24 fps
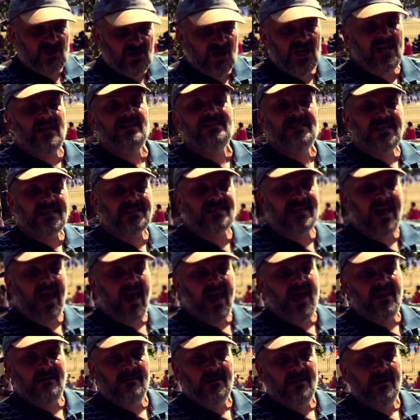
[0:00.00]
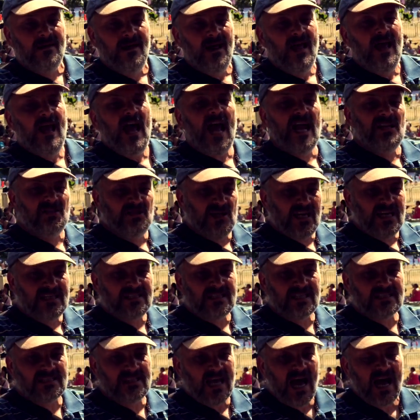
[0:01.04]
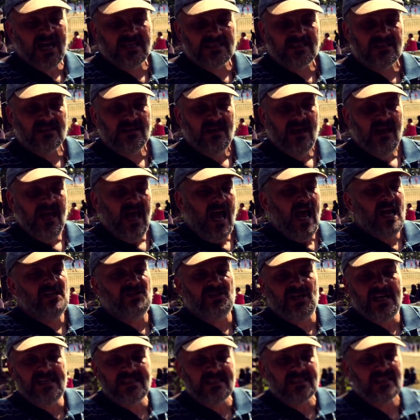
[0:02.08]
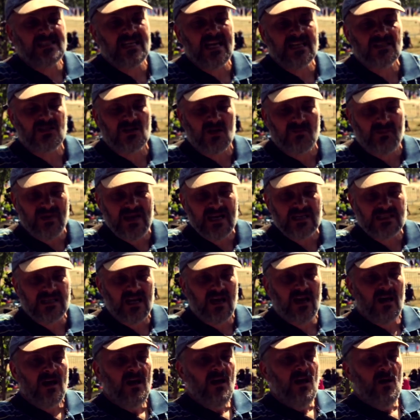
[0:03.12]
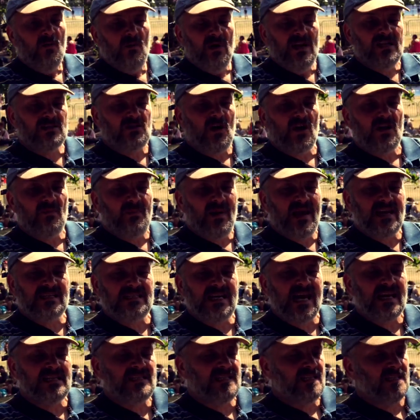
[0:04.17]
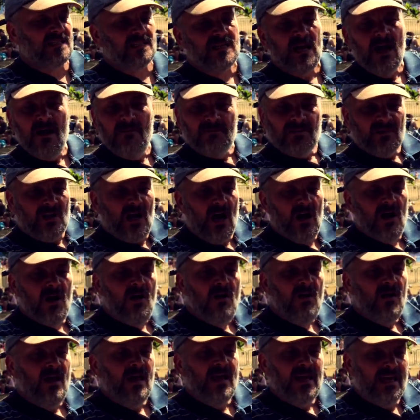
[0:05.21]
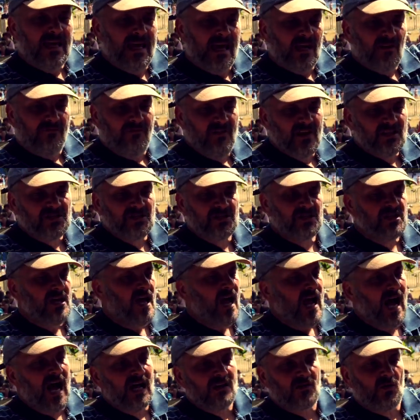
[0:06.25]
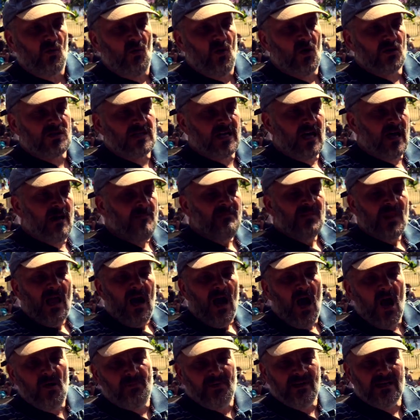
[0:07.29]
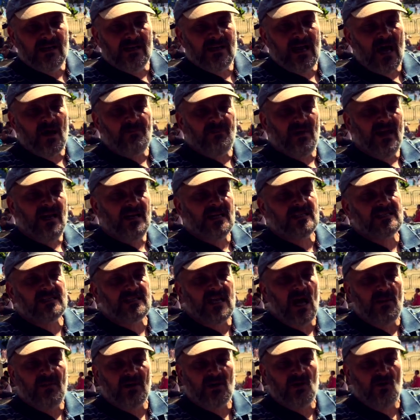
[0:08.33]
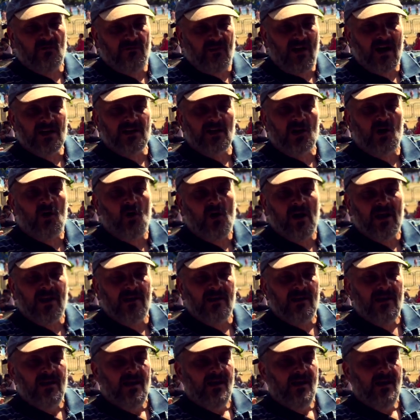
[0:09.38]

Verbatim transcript: Jesus can. And Jesus does. And Jesus says to Peter when he's got to pay taxes, Go get a fish out the water, open it up, in its stomach you'll find a coin.